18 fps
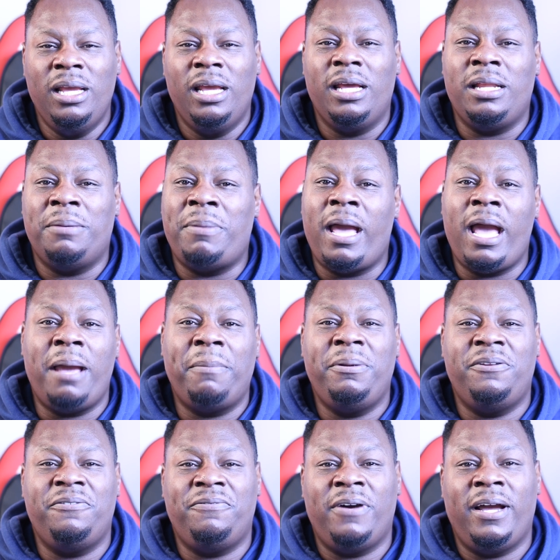and I'm
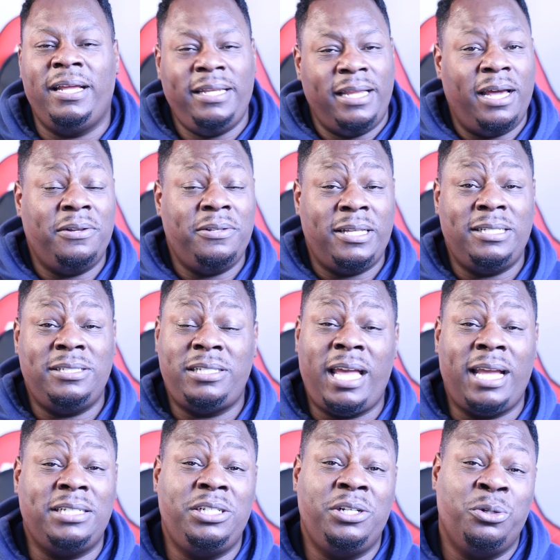happy to find out that it's
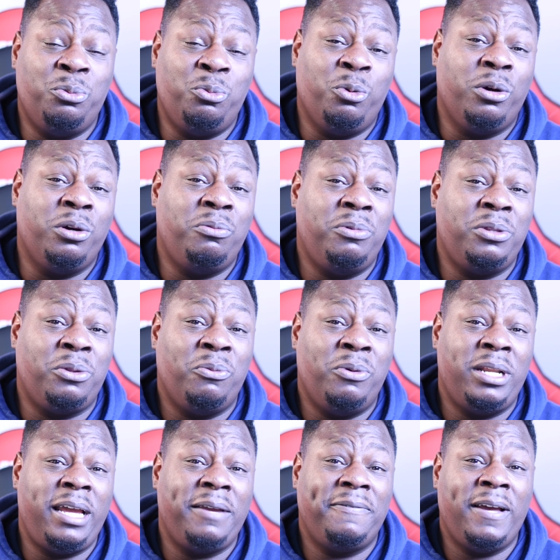actually going to work with the
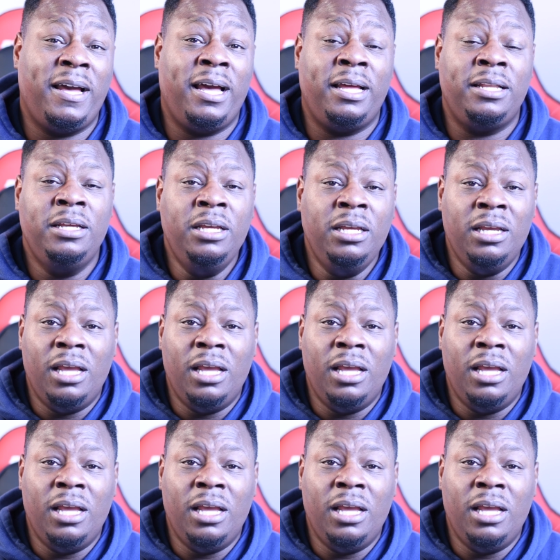one I got.